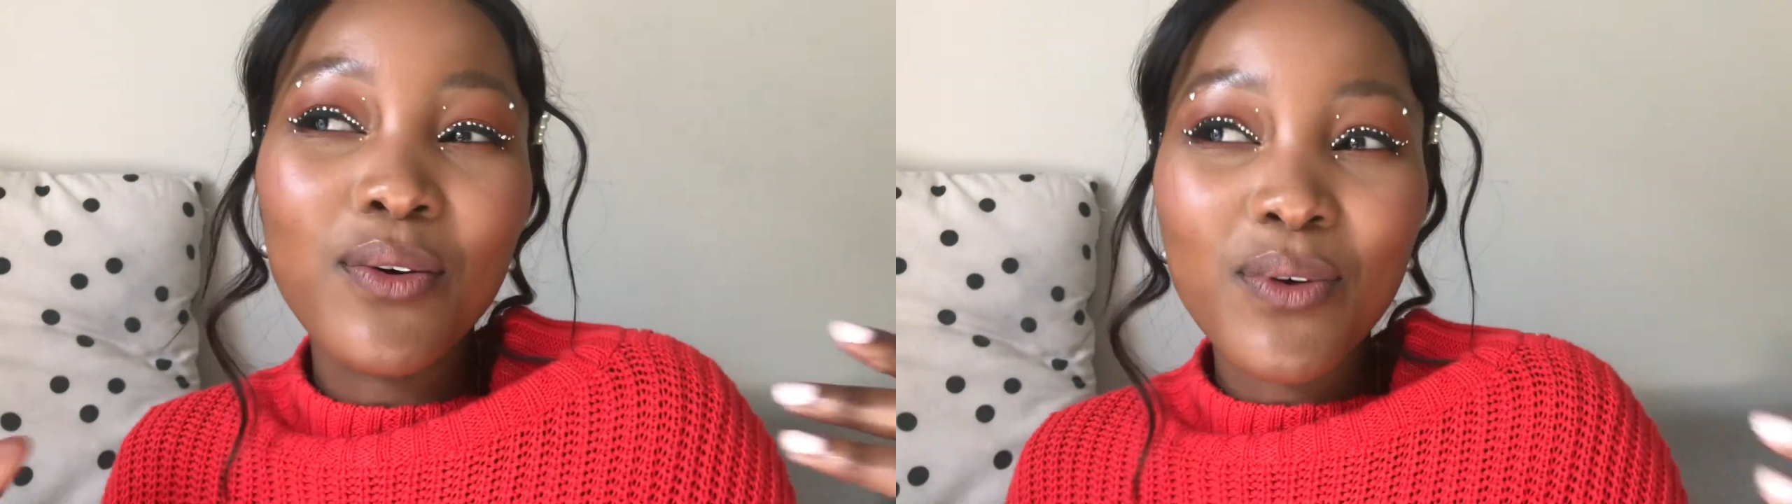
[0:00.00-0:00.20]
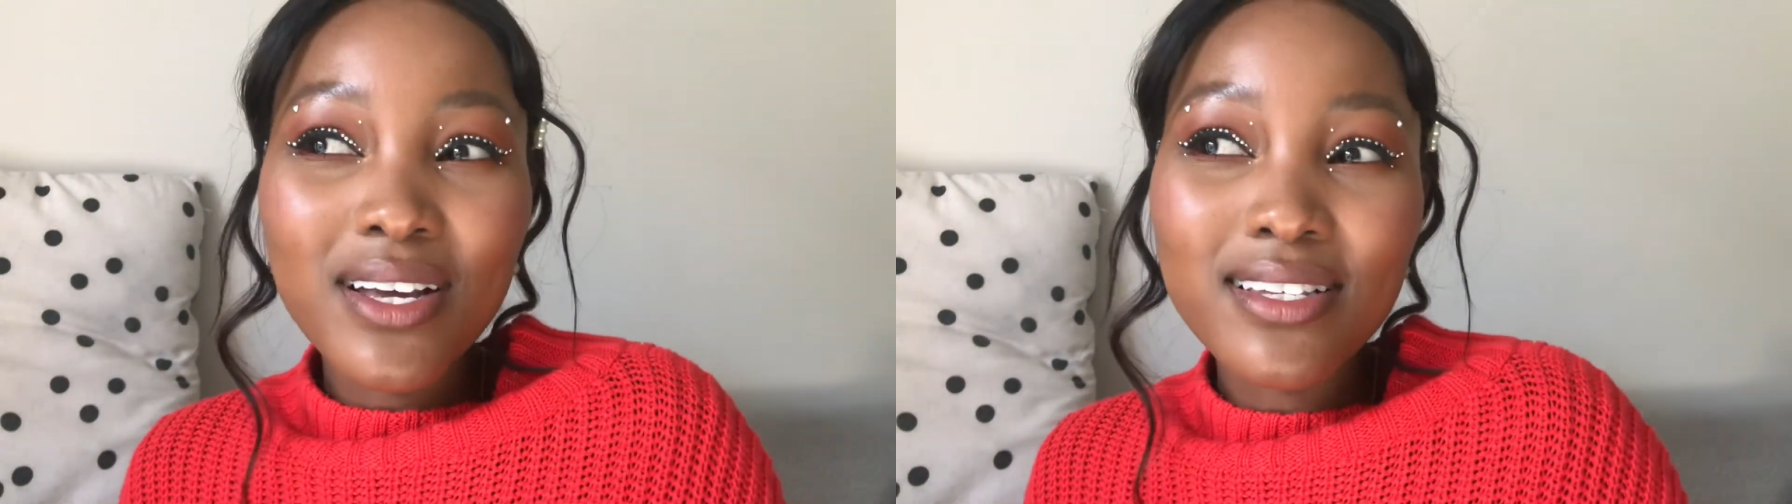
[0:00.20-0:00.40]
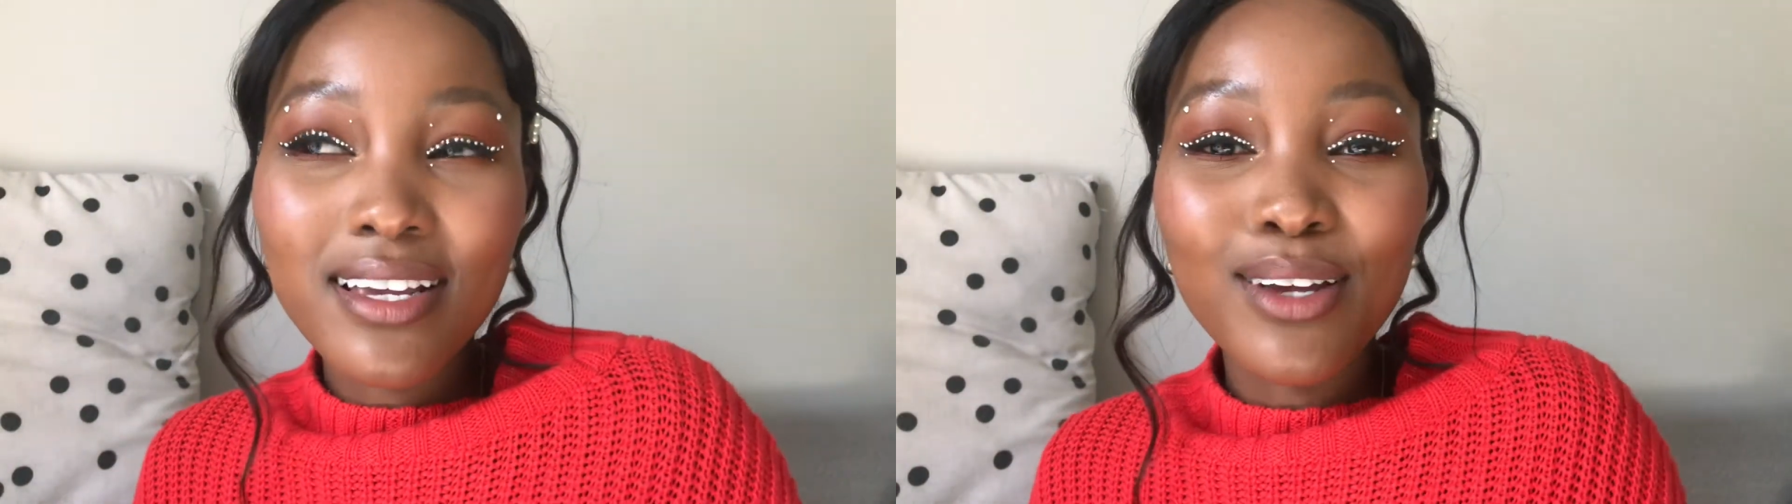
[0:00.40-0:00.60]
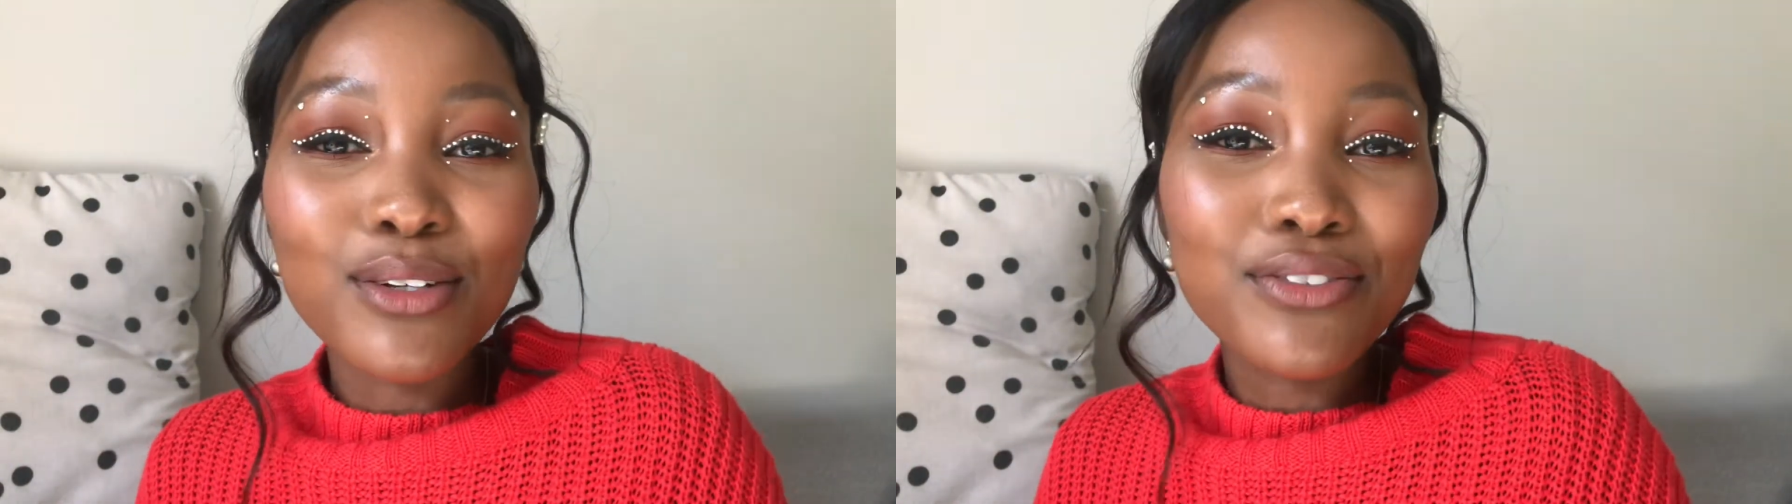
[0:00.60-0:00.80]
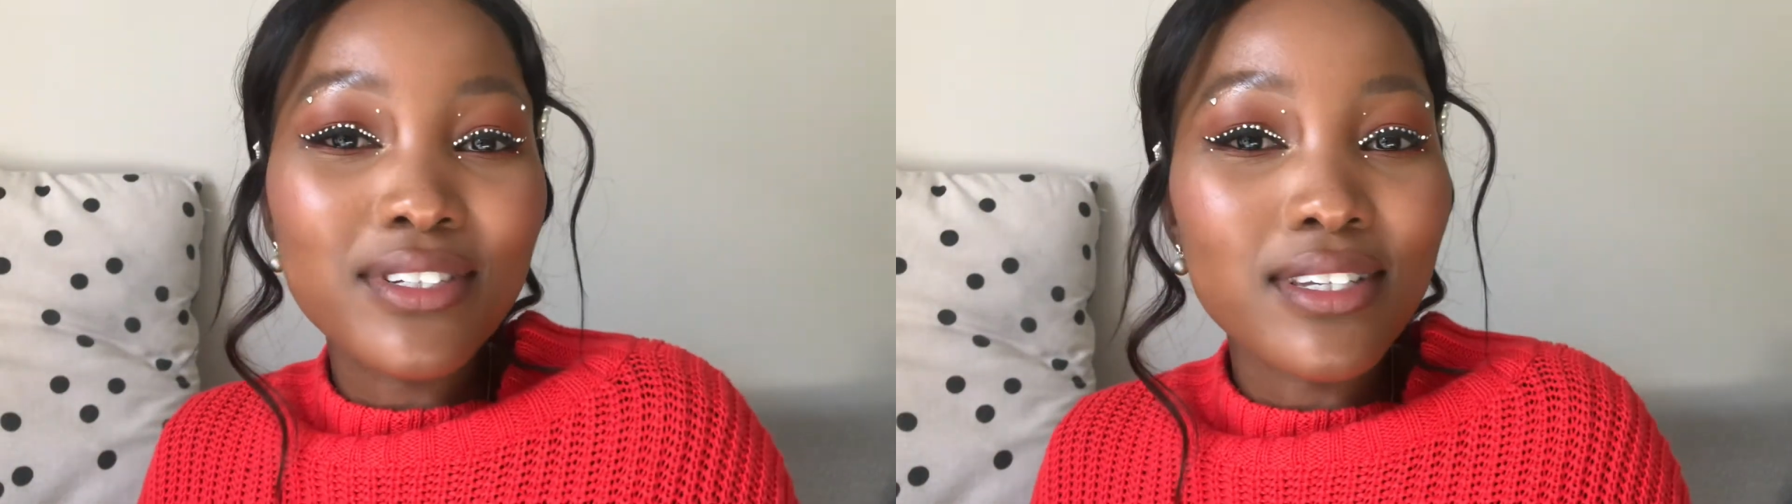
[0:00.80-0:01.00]
was kind
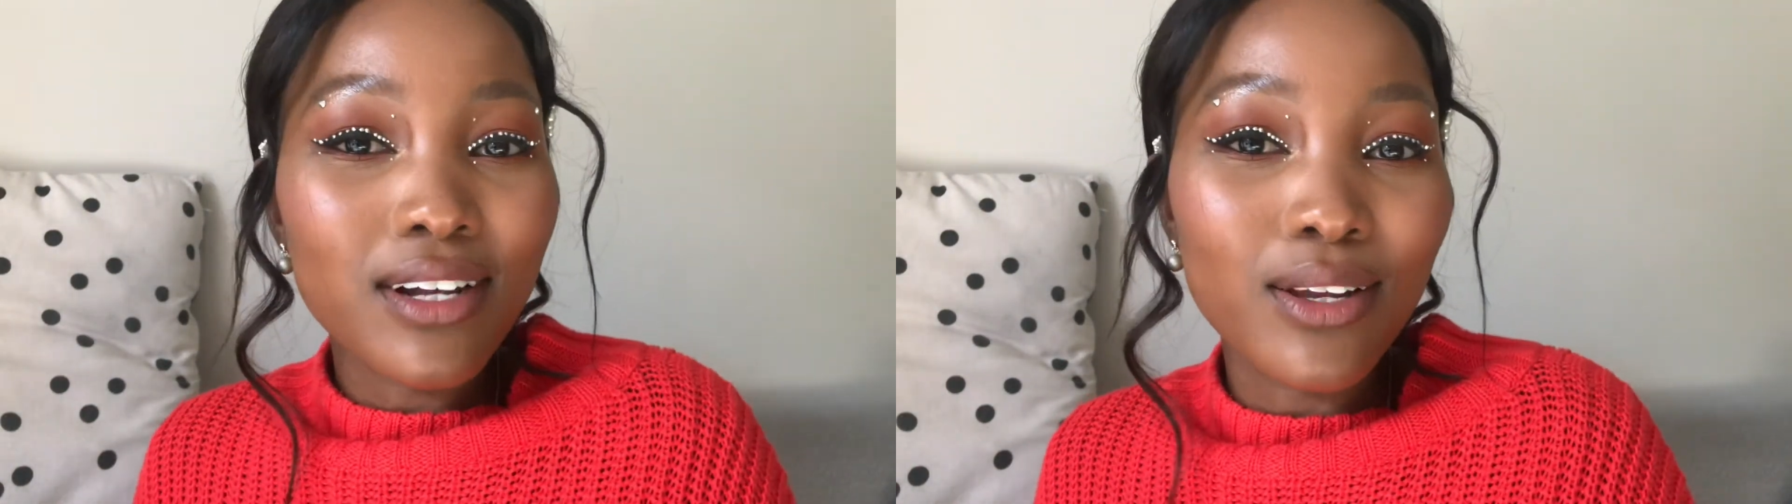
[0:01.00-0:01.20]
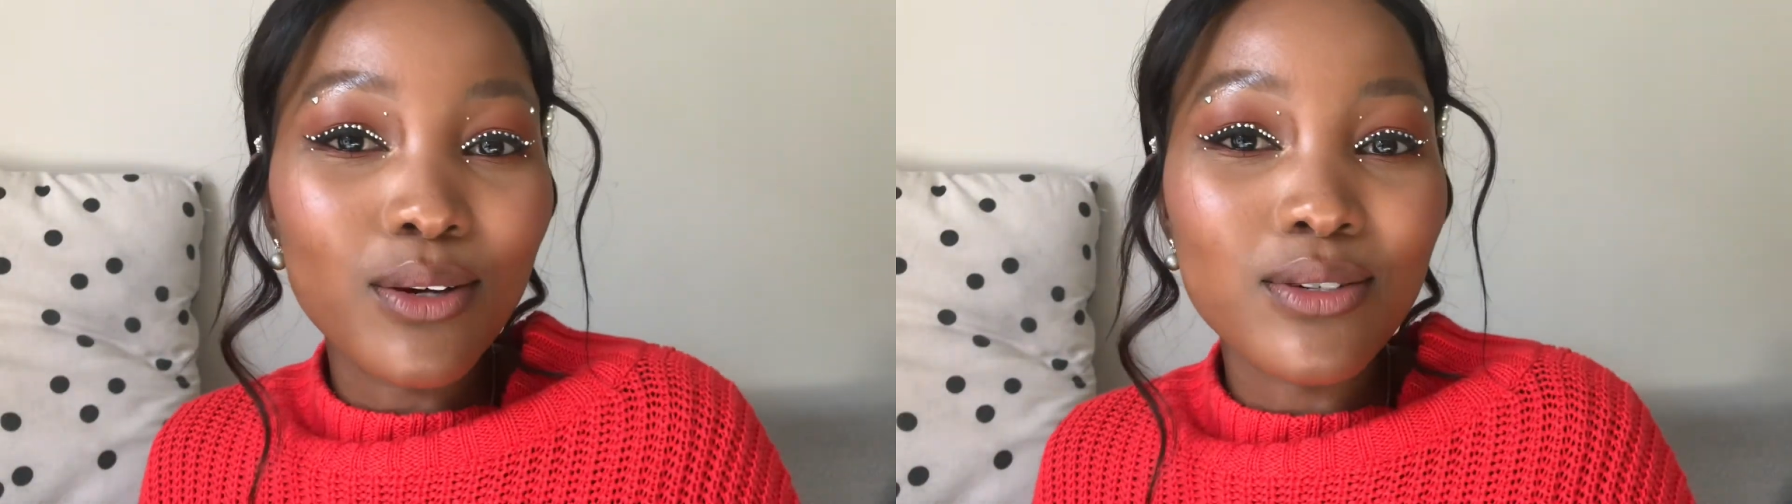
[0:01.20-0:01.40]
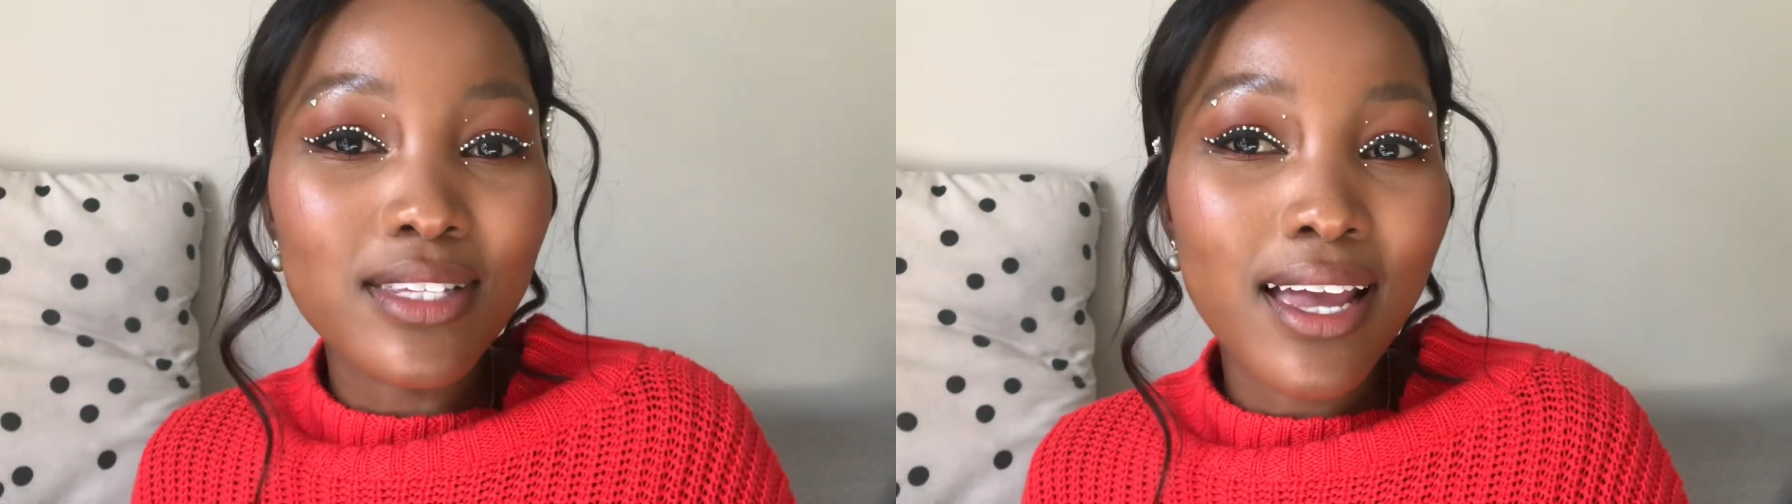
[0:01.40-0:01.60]
of disclosed